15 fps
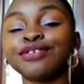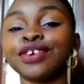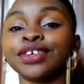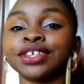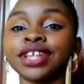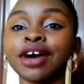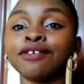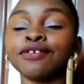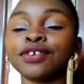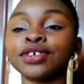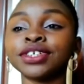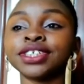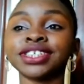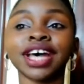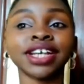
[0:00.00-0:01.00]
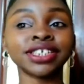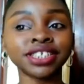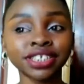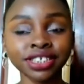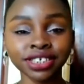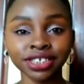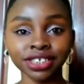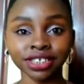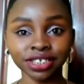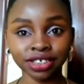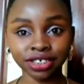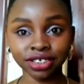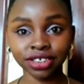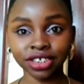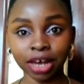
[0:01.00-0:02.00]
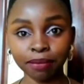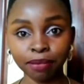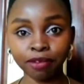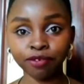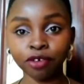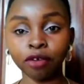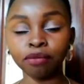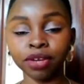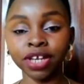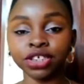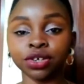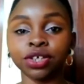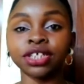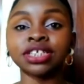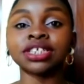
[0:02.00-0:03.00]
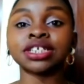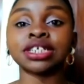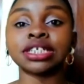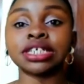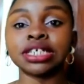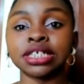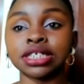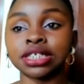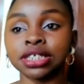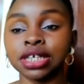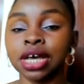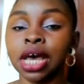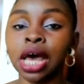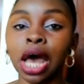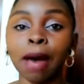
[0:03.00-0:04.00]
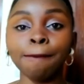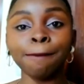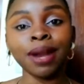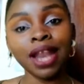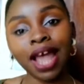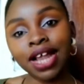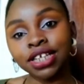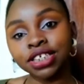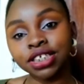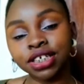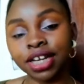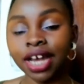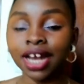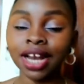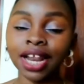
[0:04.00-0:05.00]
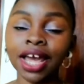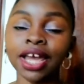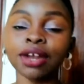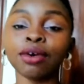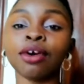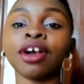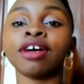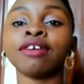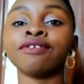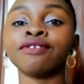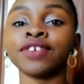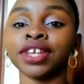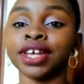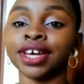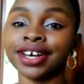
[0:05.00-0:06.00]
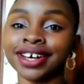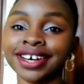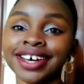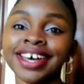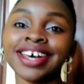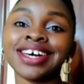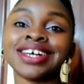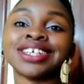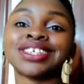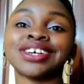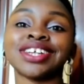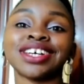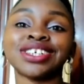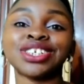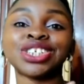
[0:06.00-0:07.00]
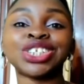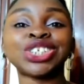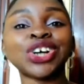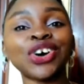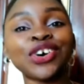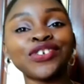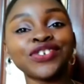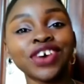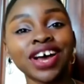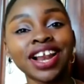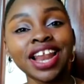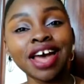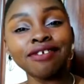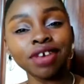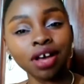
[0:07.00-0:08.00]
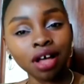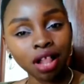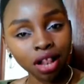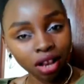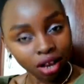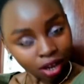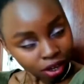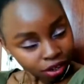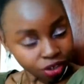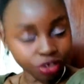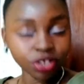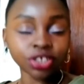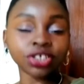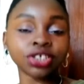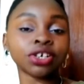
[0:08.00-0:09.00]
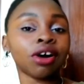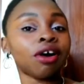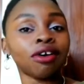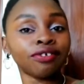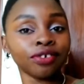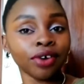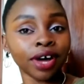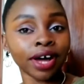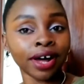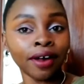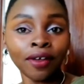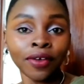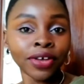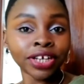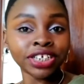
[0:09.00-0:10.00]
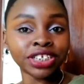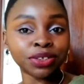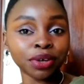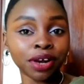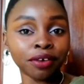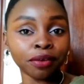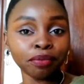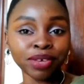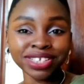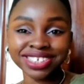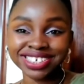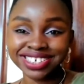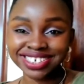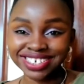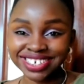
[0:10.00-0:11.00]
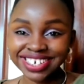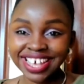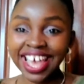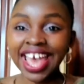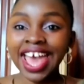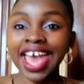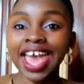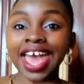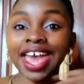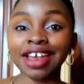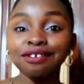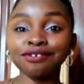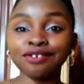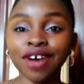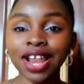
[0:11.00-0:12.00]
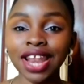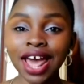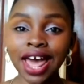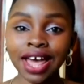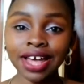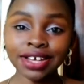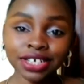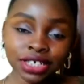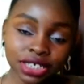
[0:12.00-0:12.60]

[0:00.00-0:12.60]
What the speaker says: For such type of combination, it needs a plunging neckline or a V-neck, so that you show off your clavicle, you show off your jewelry pieces, and voila,